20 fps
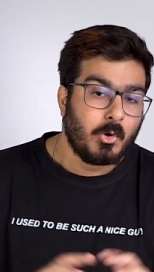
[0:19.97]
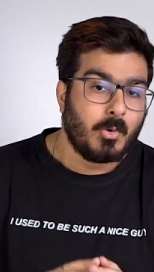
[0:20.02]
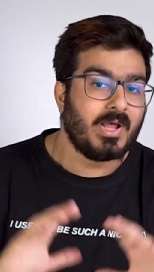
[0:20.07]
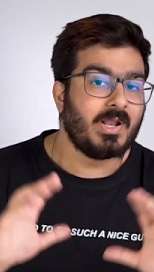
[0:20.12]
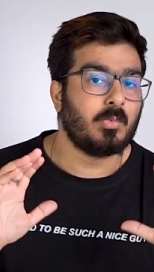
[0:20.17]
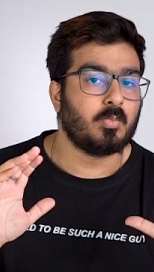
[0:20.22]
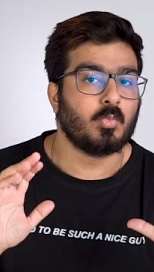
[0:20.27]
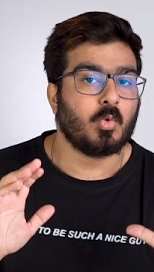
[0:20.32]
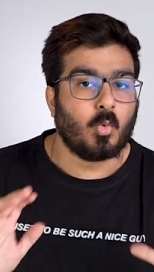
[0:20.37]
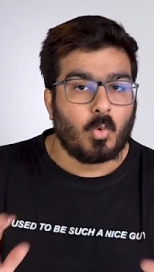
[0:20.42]

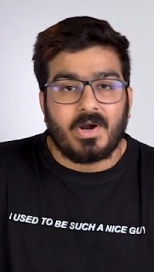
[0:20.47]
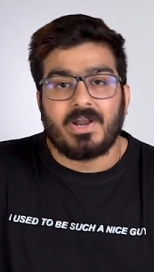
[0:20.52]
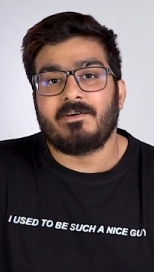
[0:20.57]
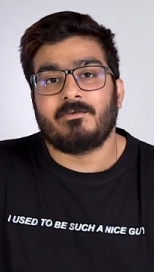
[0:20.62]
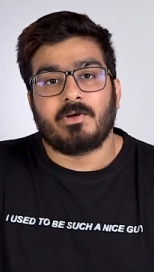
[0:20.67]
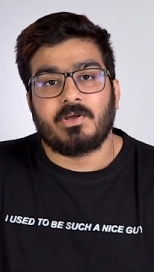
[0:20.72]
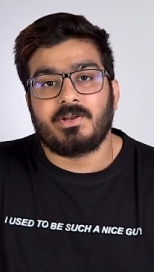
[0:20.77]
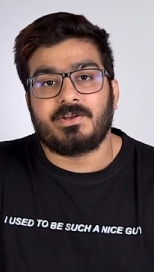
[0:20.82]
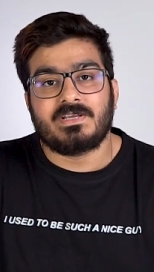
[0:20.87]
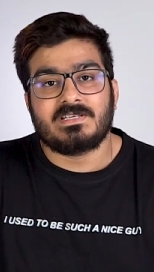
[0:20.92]
Well,
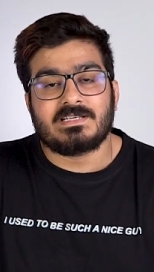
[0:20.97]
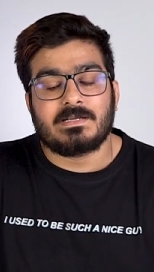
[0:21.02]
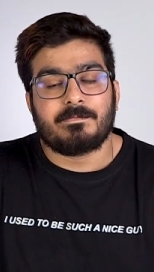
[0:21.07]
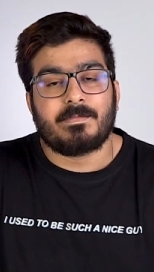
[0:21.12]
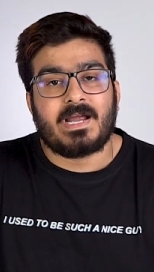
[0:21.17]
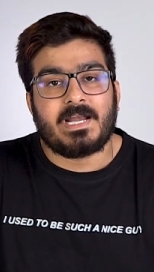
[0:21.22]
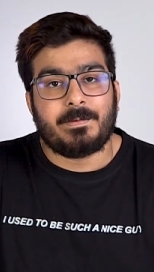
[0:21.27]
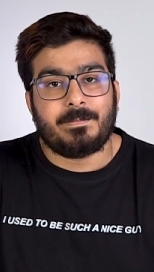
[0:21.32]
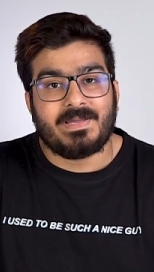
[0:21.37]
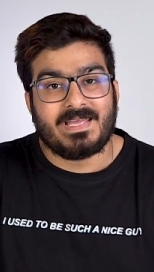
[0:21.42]
whatever your
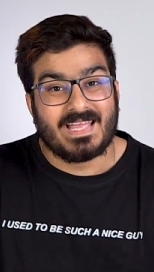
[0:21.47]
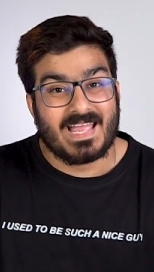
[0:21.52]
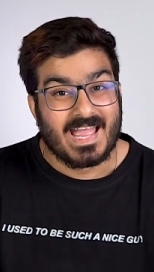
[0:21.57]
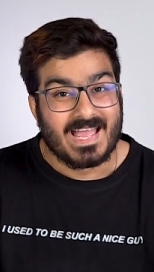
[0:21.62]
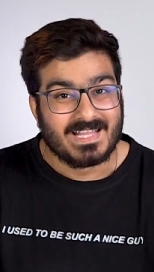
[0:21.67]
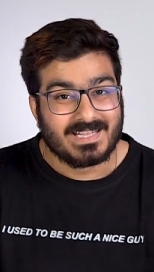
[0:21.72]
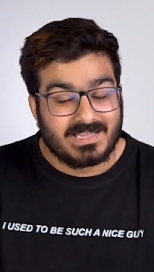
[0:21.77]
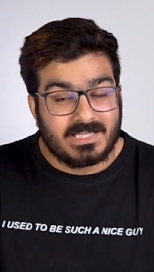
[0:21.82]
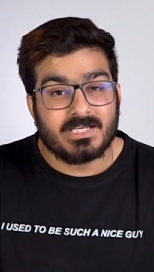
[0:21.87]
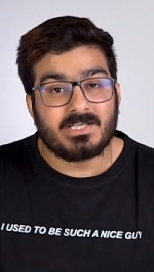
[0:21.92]
reason might be,
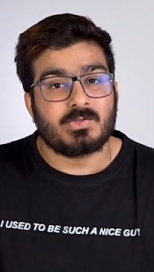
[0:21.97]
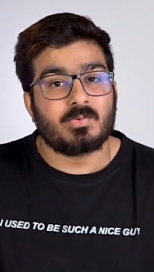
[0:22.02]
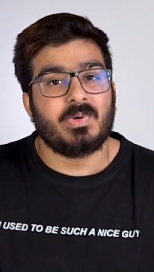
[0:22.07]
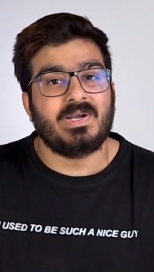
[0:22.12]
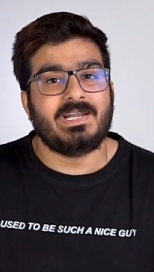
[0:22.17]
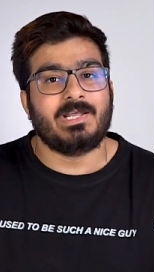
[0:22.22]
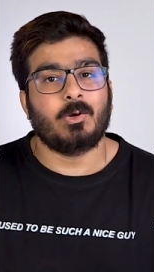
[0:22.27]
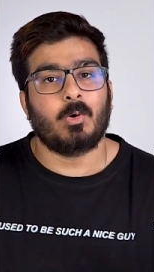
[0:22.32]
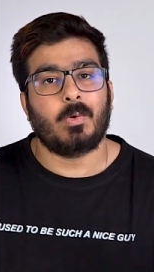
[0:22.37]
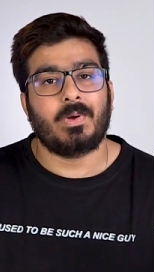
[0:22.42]
this
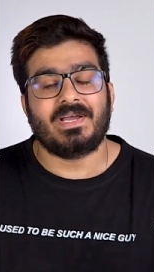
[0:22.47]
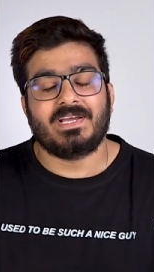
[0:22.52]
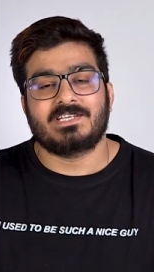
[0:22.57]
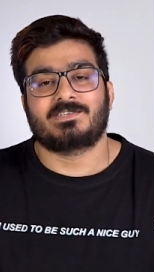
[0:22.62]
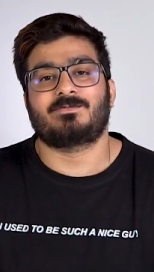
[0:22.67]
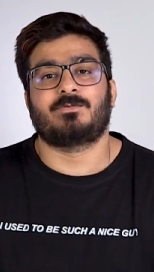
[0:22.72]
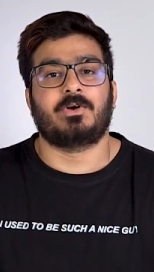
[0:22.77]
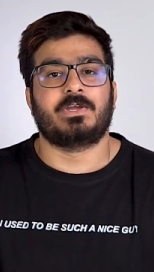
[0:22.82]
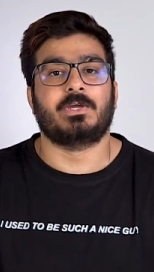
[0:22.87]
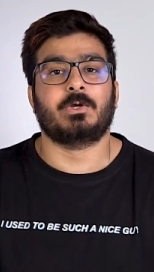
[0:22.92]
video
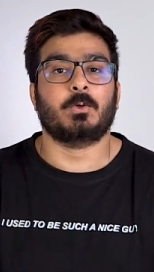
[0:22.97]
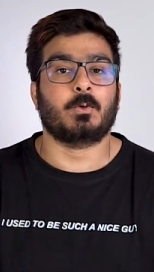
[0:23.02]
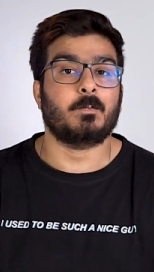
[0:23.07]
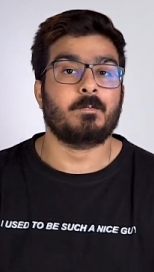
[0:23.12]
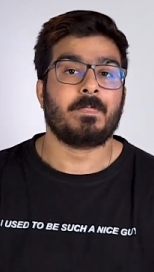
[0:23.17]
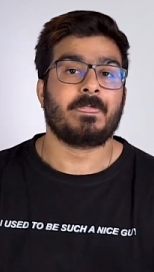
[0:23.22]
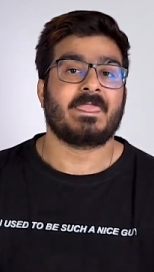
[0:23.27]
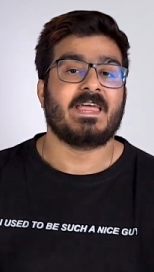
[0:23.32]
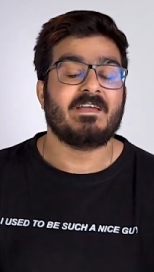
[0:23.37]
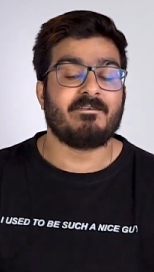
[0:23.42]
is for
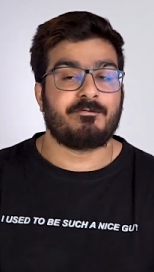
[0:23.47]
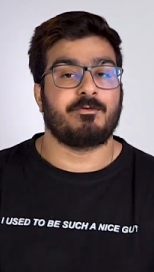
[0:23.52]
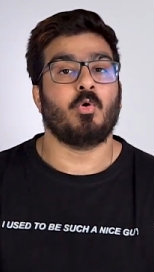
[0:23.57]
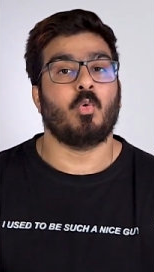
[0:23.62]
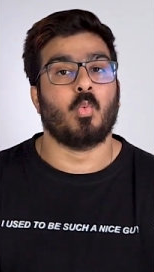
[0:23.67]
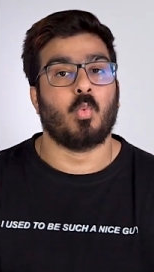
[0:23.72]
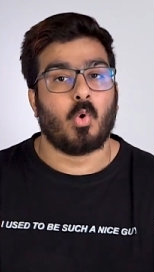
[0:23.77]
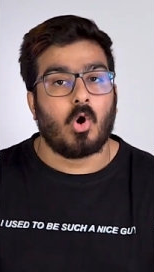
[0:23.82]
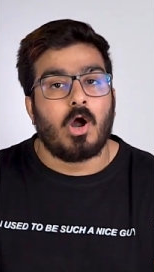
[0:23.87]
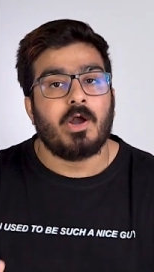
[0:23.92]
you if
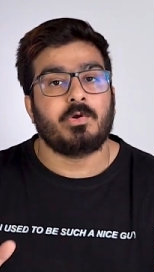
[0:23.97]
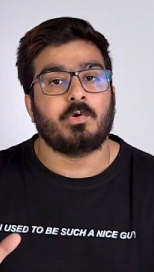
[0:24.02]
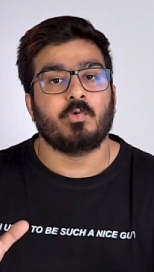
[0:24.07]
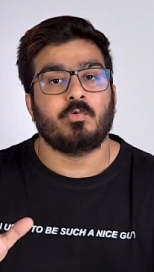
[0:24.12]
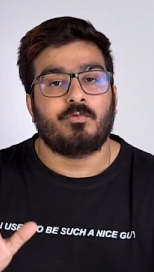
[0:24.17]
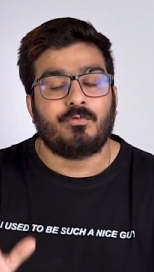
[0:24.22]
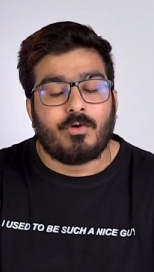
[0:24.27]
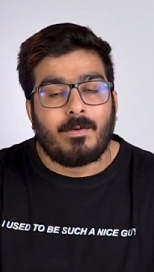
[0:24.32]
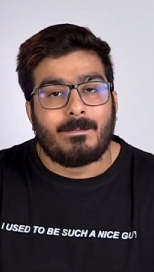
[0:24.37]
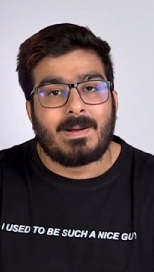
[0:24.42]
you want
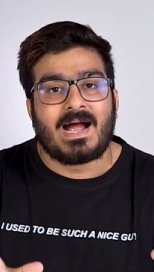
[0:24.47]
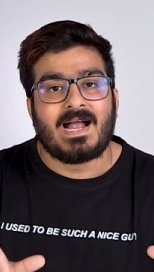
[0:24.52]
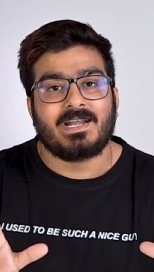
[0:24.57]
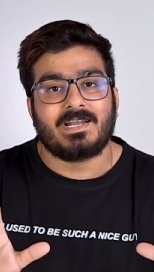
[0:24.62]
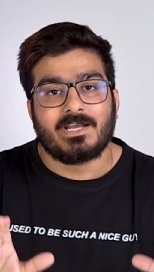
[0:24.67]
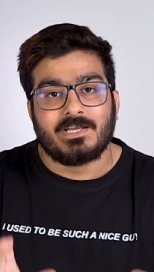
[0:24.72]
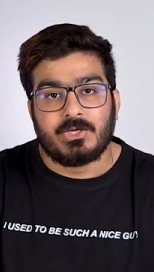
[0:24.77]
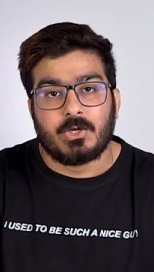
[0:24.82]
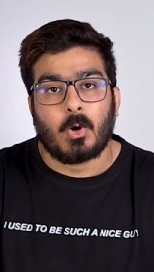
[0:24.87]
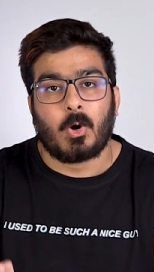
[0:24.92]
to
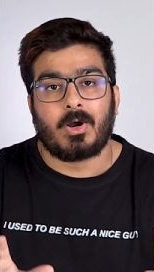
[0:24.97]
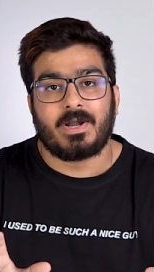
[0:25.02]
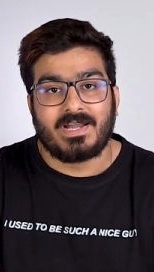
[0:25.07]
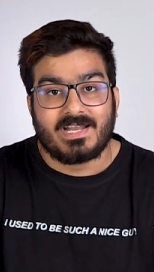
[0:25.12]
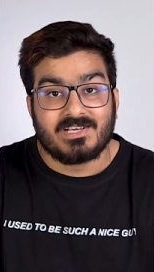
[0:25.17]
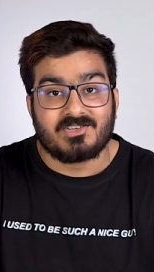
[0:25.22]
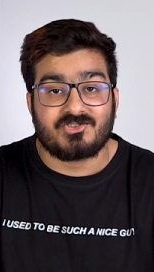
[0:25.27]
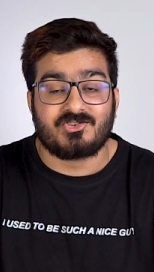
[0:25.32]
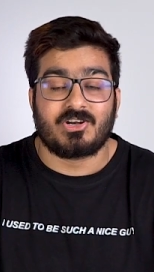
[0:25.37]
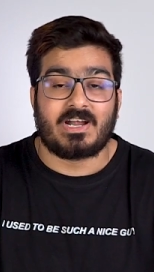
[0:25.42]
format your
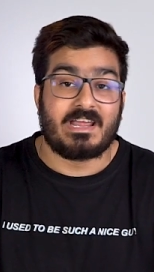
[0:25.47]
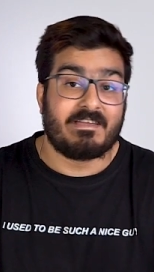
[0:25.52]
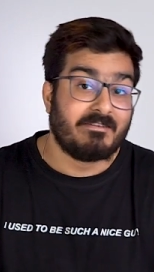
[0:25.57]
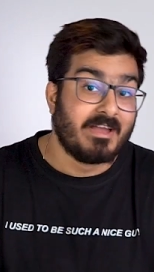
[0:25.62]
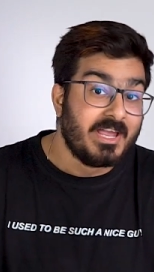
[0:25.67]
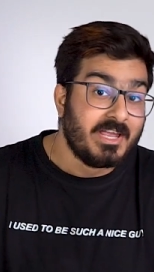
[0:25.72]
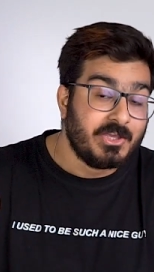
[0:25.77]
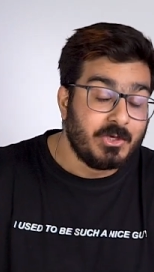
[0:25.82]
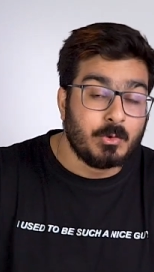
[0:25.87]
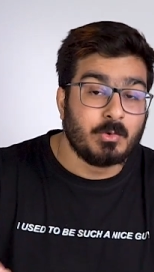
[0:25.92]
disk drive
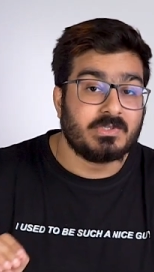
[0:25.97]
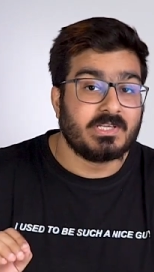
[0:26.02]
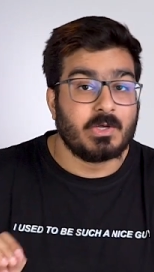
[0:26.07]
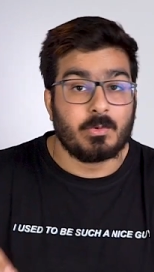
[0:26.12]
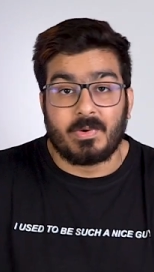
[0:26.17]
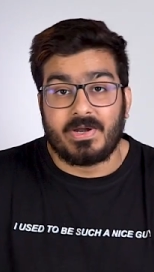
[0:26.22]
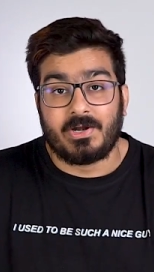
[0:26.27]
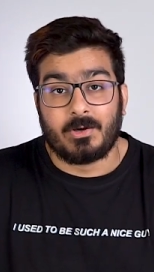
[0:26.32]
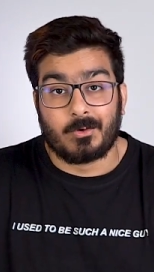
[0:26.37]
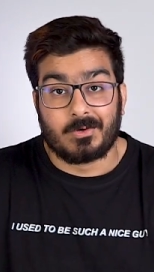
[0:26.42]

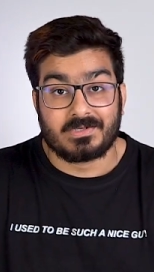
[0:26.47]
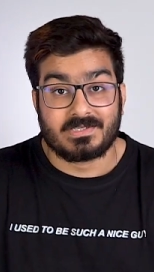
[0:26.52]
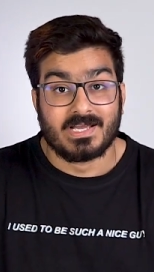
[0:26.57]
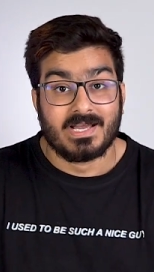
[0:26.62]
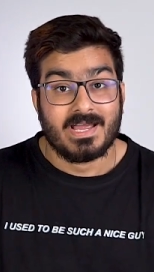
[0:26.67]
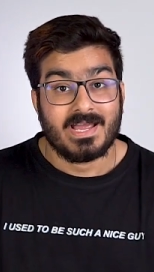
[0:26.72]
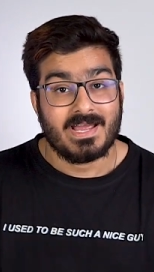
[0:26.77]
using Windows.